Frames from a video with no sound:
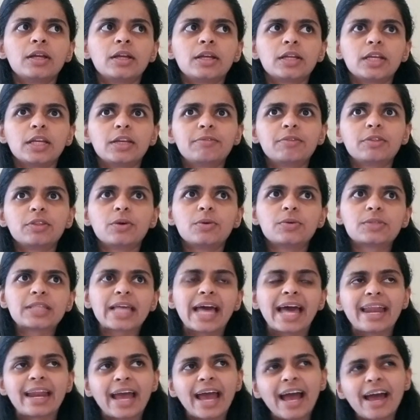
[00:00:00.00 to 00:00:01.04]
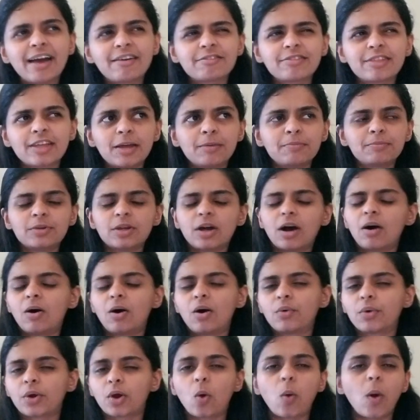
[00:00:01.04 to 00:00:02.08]
even those that have them, not
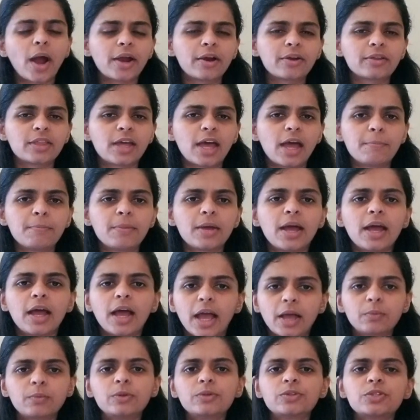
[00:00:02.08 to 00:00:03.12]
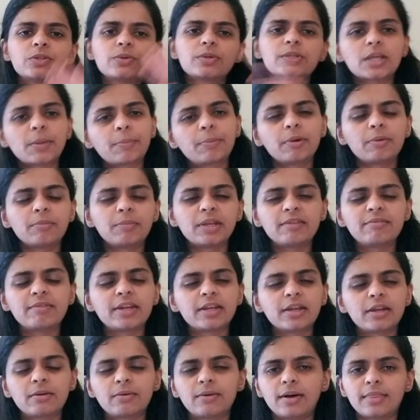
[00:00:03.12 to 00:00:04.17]
all require them. And we'll do a separate mini
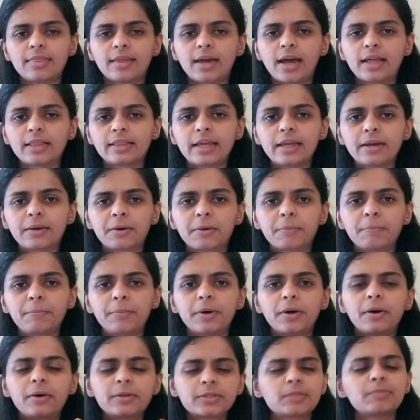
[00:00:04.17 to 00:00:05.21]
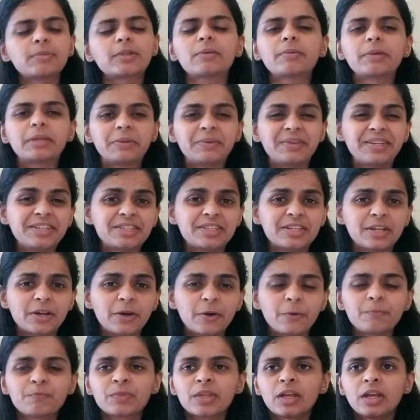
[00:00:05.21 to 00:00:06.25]
video on that later. But ultimately, what you need to
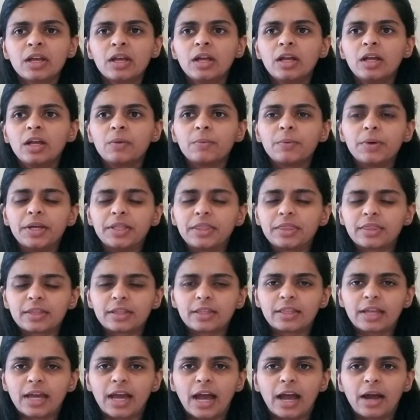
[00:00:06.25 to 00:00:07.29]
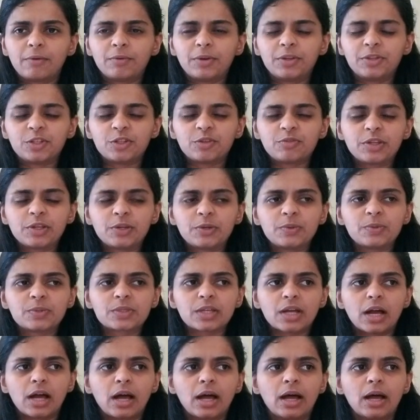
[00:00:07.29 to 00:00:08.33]
know with interviews,
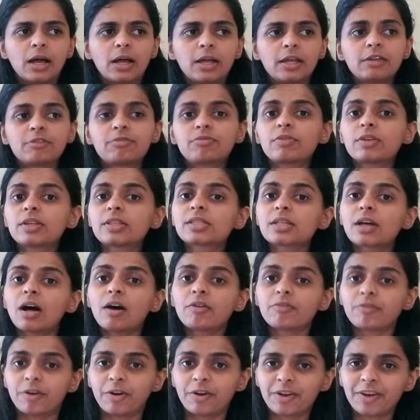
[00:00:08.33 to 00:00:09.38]
uh, if it's offered.